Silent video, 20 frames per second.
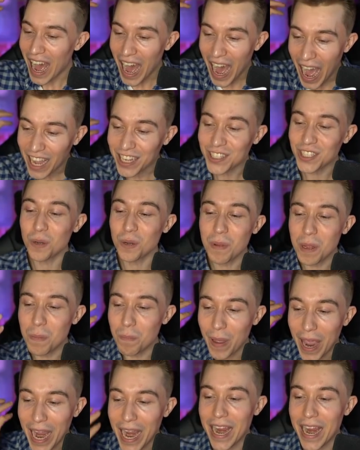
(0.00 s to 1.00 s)
I should be
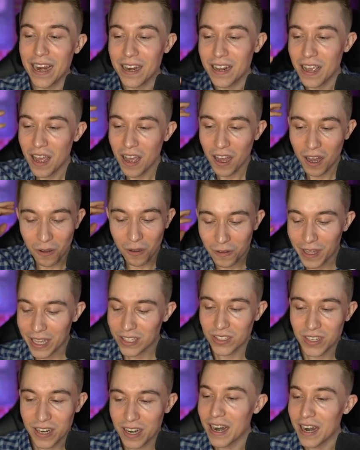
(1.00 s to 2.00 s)
paid
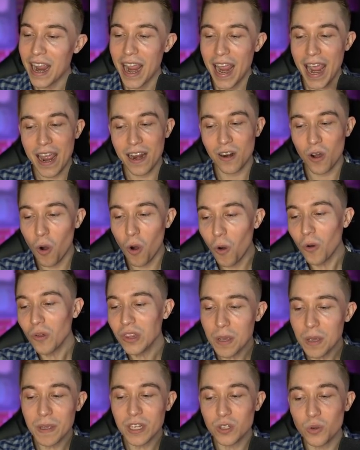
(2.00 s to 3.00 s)
elixir and
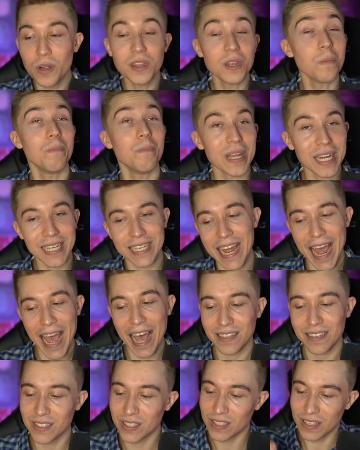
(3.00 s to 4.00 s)
only be doing the big
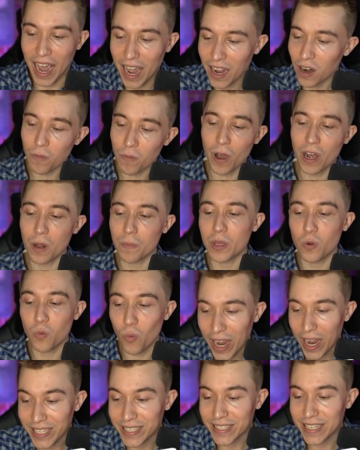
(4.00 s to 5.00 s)
tasks. I don't want to be
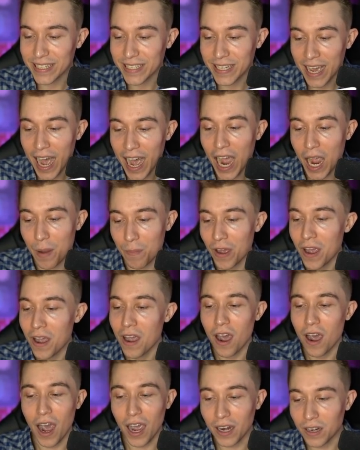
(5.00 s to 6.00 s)
wasting time
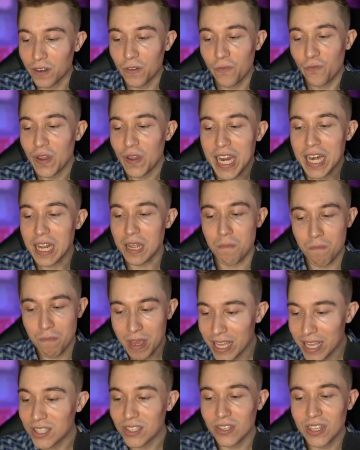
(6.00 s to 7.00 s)
on defeating
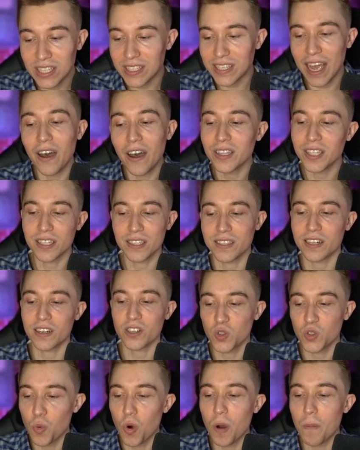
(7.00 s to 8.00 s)
measly skeletons that
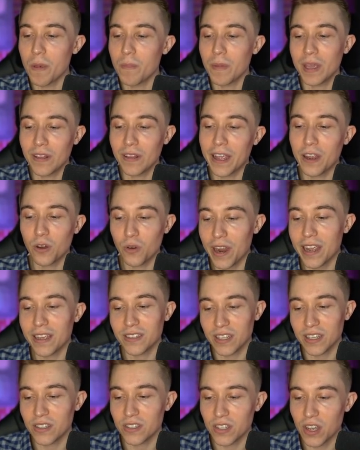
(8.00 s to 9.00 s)
are swarming me like crazy.